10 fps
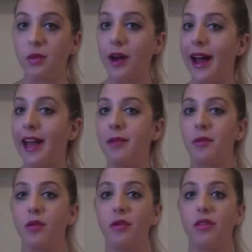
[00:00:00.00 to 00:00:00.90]
what
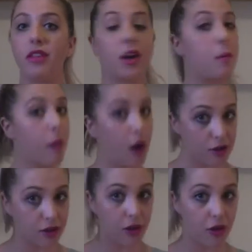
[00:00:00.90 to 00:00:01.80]
animal the
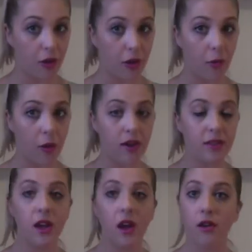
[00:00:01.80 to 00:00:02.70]
composer thought it
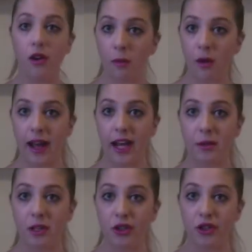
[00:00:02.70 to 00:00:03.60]
was, not what
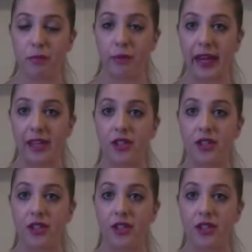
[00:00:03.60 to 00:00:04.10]
animal it should be.